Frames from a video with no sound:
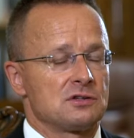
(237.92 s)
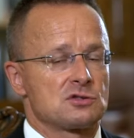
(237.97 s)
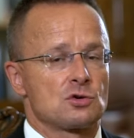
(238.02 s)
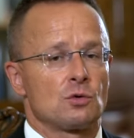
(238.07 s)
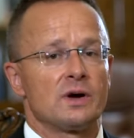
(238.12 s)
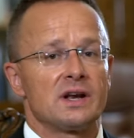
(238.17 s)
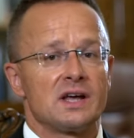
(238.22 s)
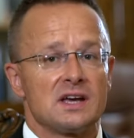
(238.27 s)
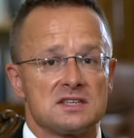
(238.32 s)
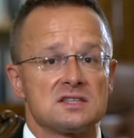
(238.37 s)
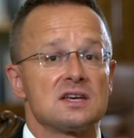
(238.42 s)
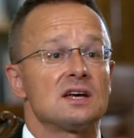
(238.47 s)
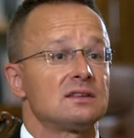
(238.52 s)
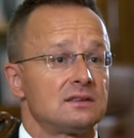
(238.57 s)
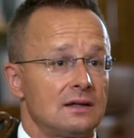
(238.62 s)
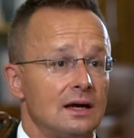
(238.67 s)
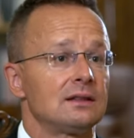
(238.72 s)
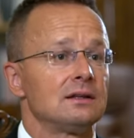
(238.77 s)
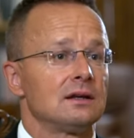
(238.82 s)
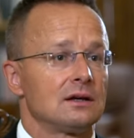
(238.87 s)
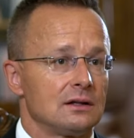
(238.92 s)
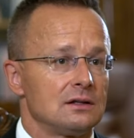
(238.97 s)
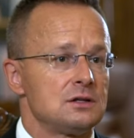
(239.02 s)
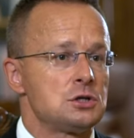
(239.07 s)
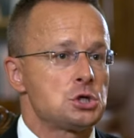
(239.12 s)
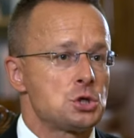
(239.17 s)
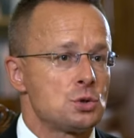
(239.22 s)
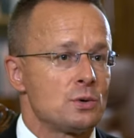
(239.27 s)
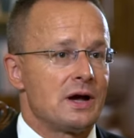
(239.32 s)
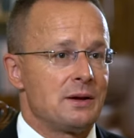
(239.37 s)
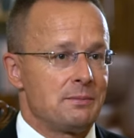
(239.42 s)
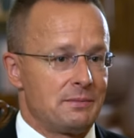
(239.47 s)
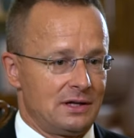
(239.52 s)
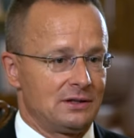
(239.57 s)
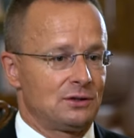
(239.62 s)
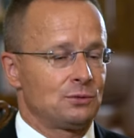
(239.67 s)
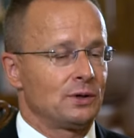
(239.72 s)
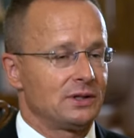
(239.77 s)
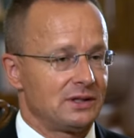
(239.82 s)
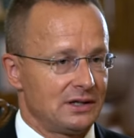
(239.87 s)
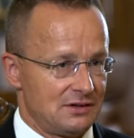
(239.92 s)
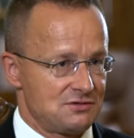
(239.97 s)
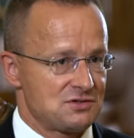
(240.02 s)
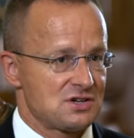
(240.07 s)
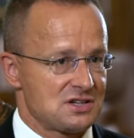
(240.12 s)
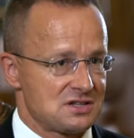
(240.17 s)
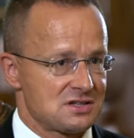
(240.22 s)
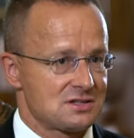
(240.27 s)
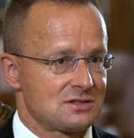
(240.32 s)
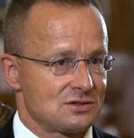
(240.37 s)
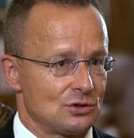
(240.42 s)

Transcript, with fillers: So when I said technical issue, I meant what I just